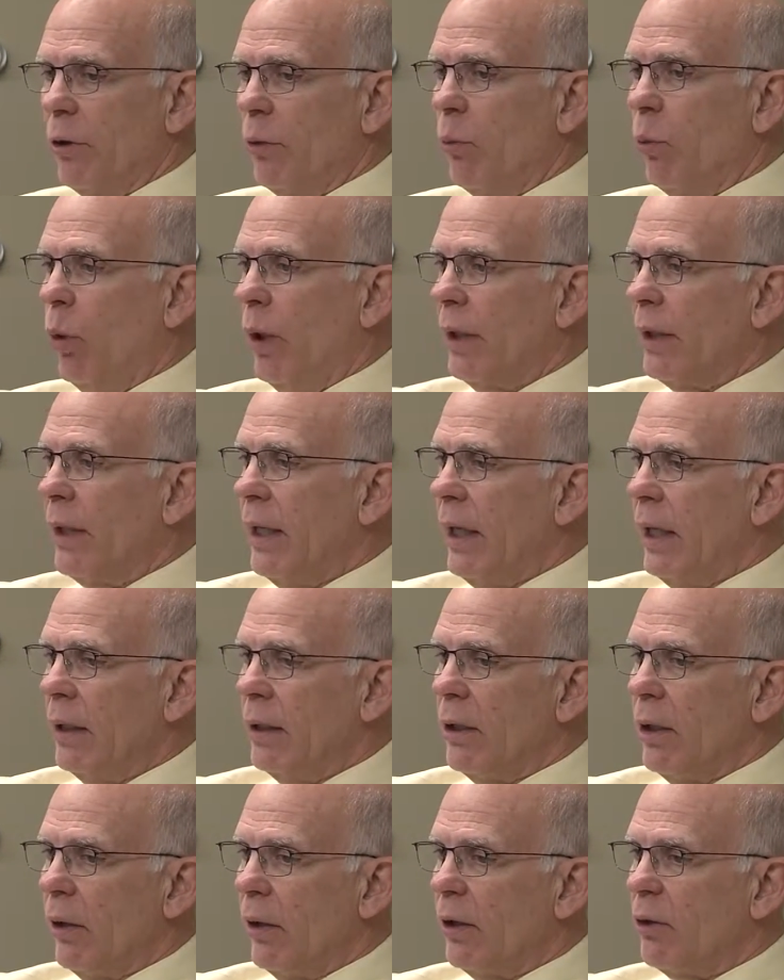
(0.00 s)
and what
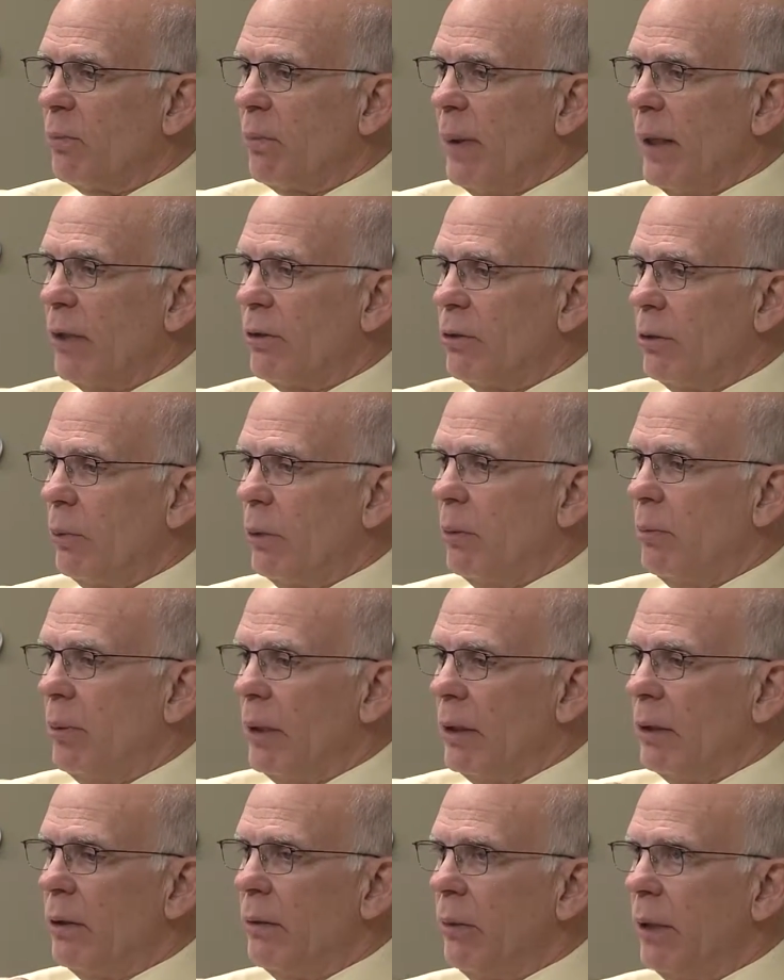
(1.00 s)
CanCare expansion would
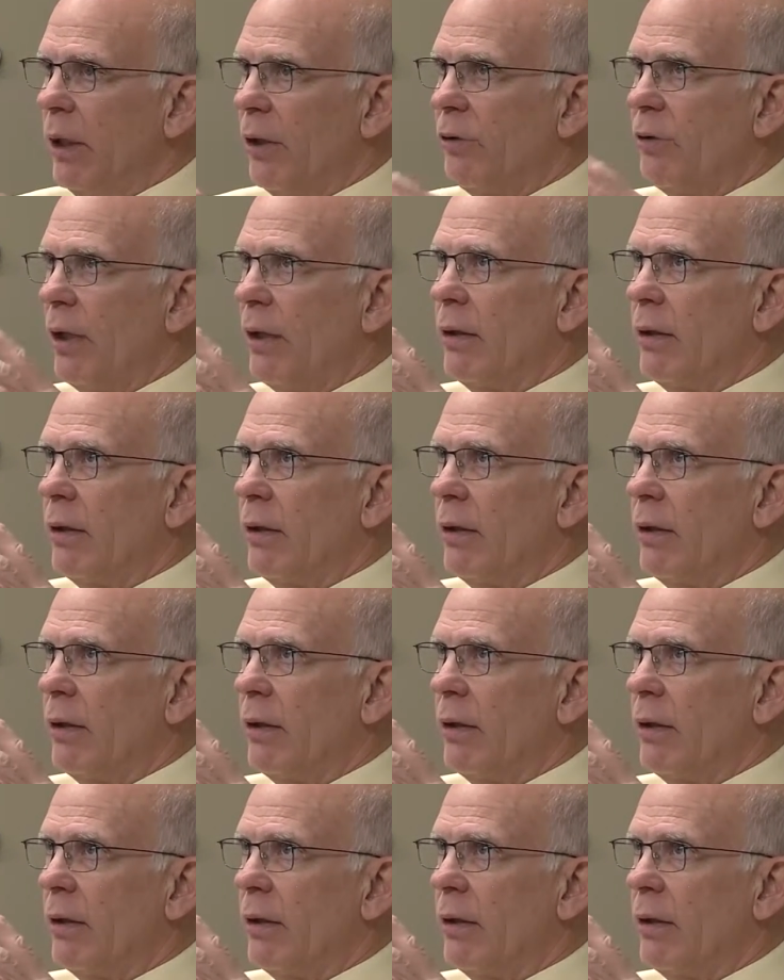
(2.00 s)
mean to us.